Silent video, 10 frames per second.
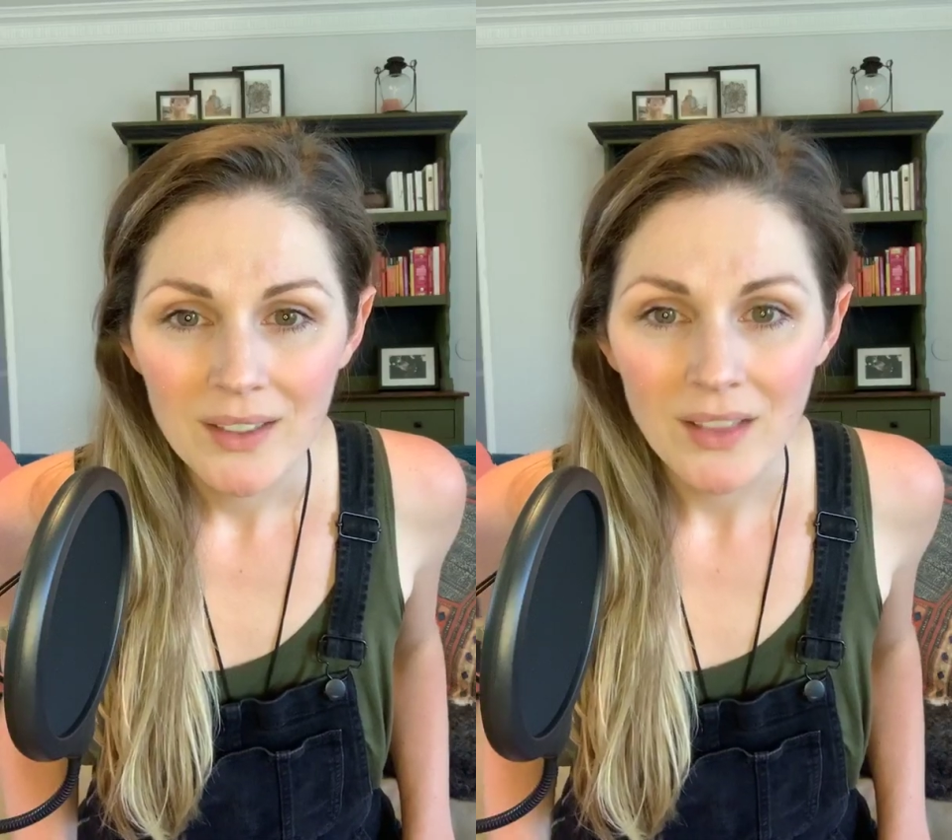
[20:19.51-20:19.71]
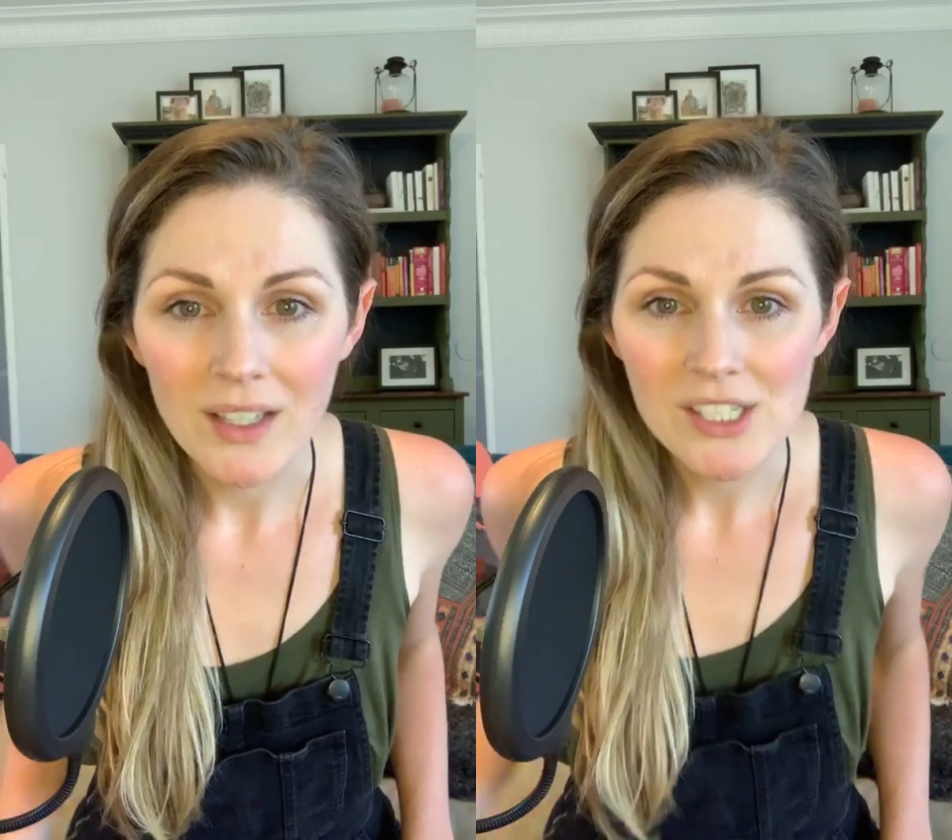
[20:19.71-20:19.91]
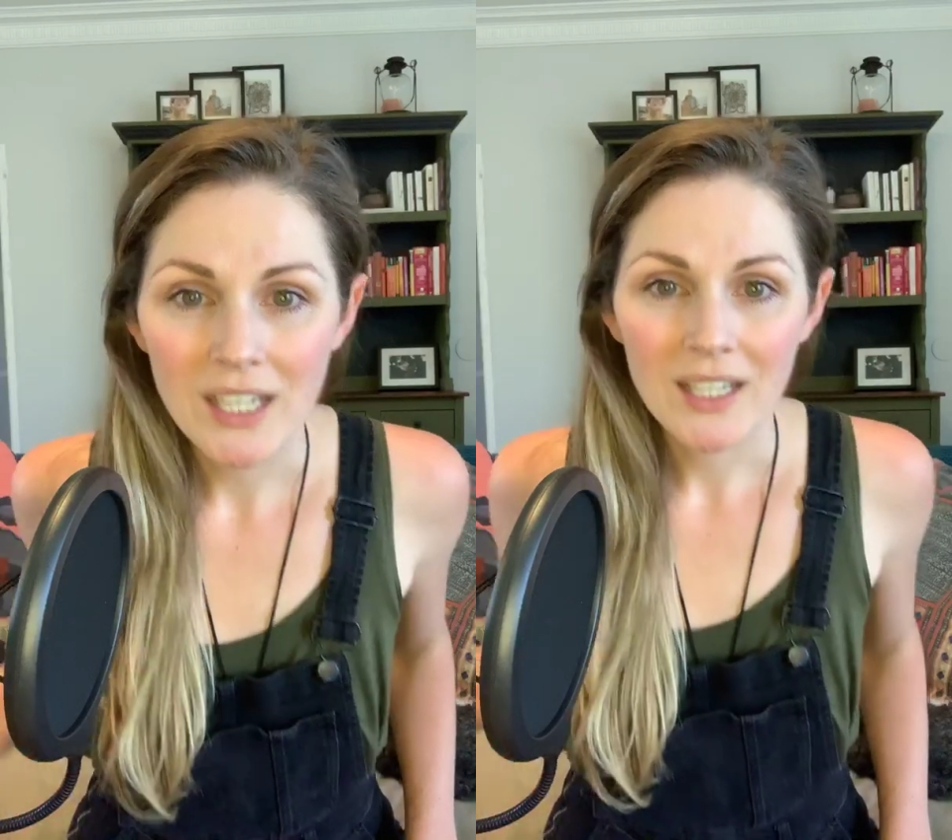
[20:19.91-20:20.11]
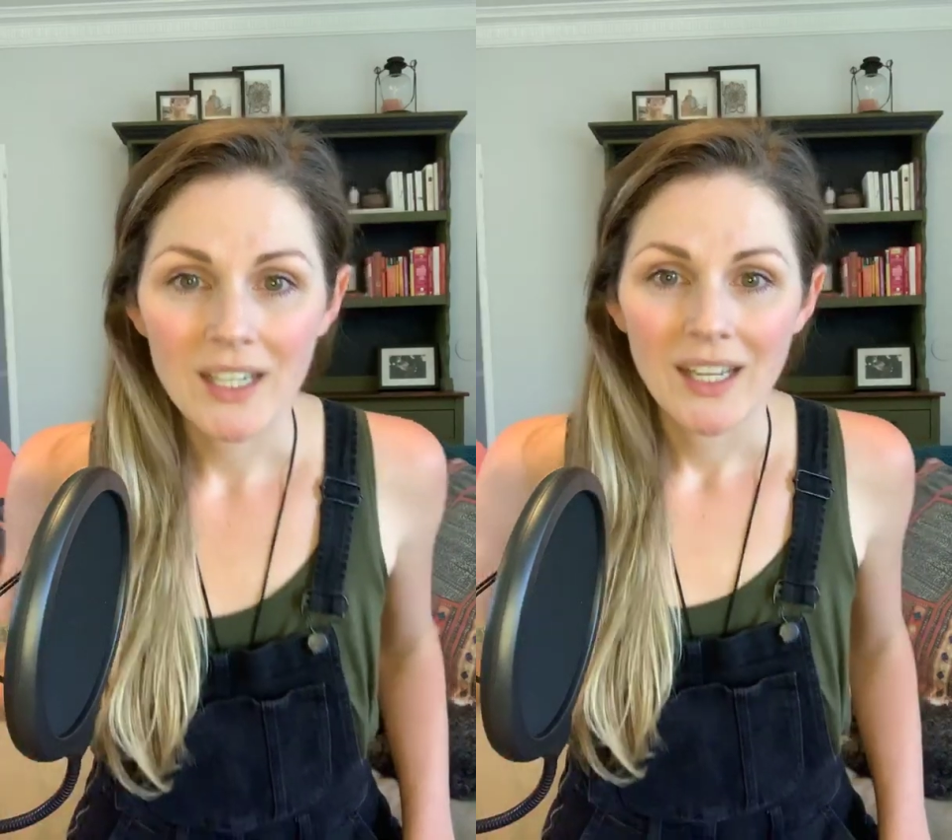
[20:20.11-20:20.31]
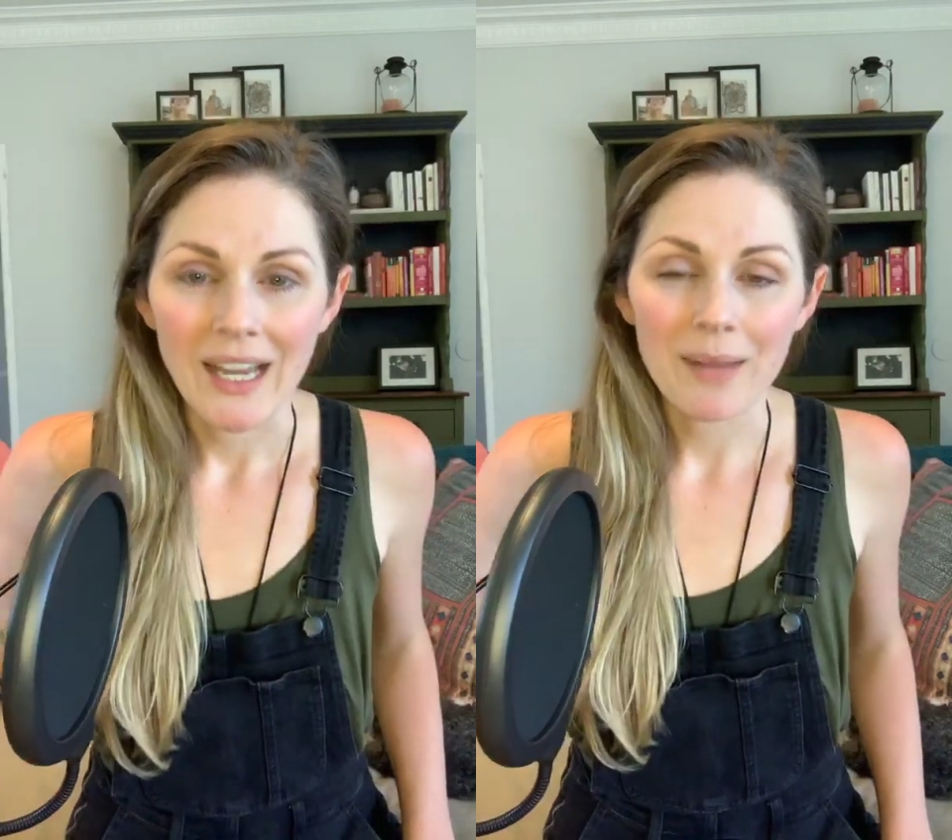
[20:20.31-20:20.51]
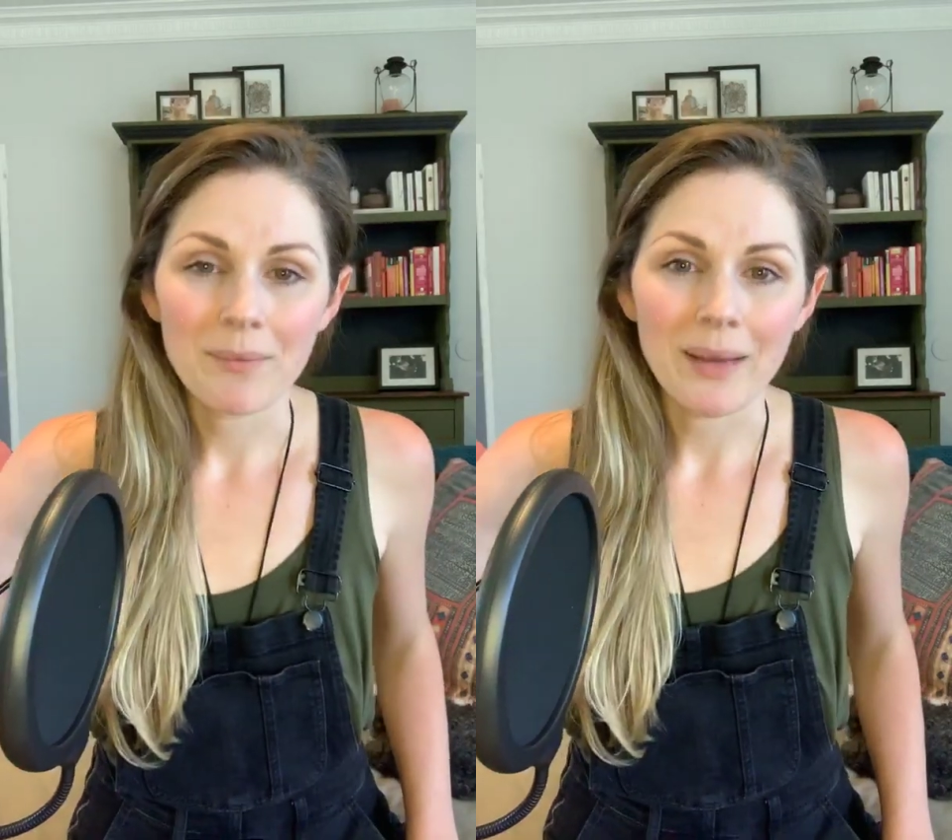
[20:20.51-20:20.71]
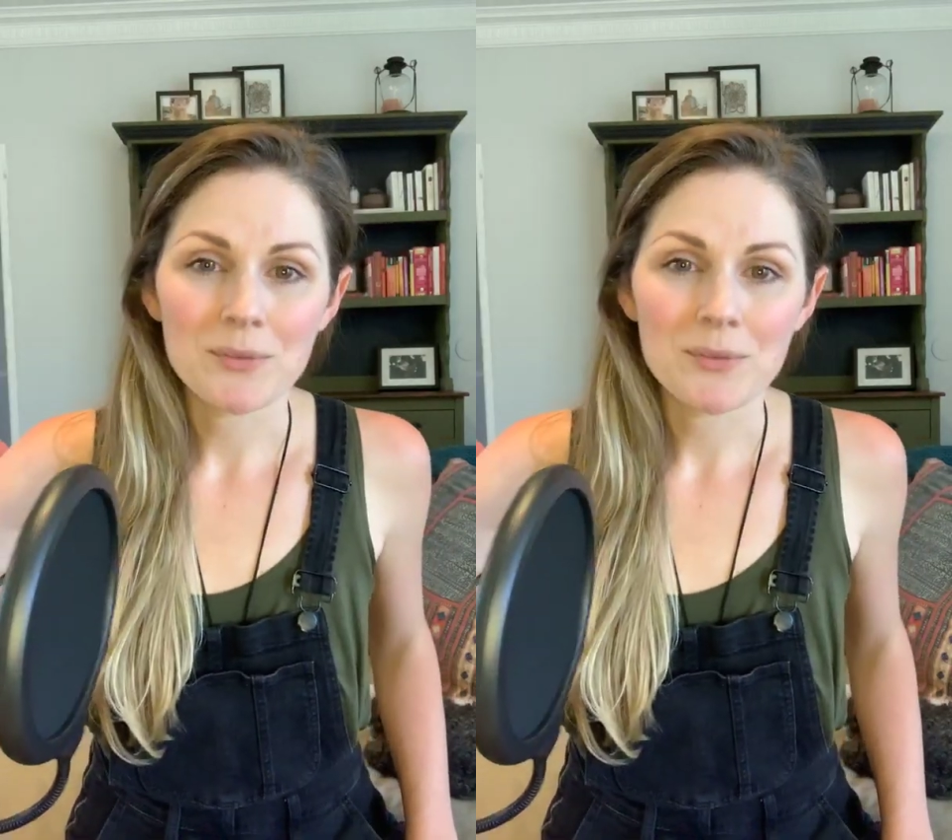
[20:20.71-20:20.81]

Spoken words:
Logic? I'm